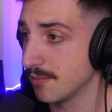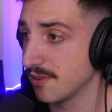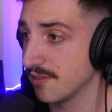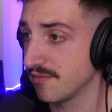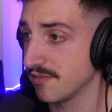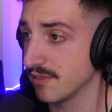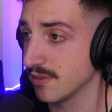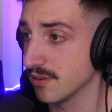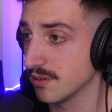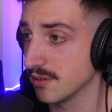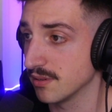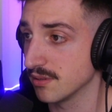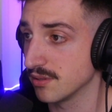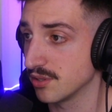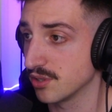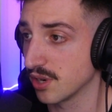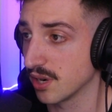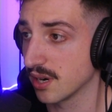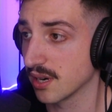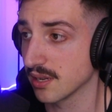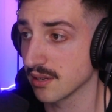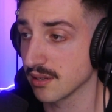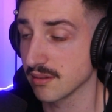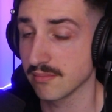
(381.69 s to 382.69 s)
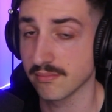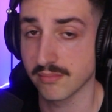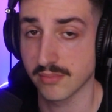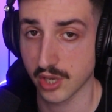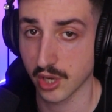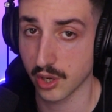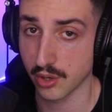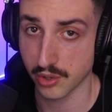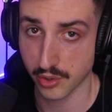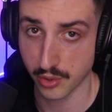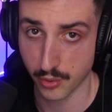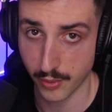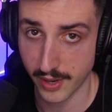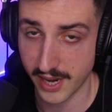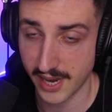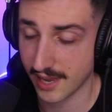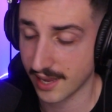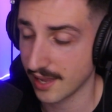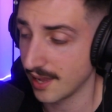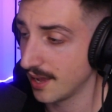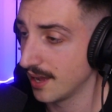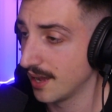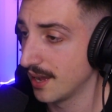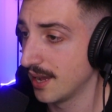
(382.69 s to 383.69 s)
if you're trying to go
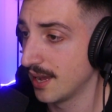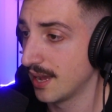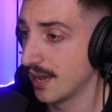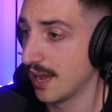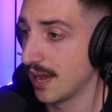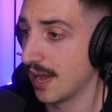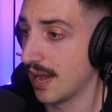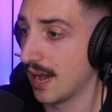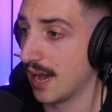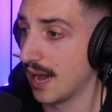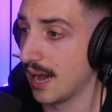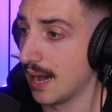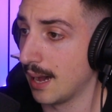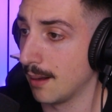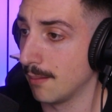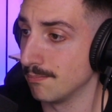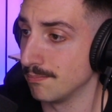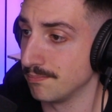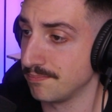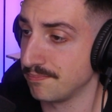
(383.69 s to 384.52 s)
quick. And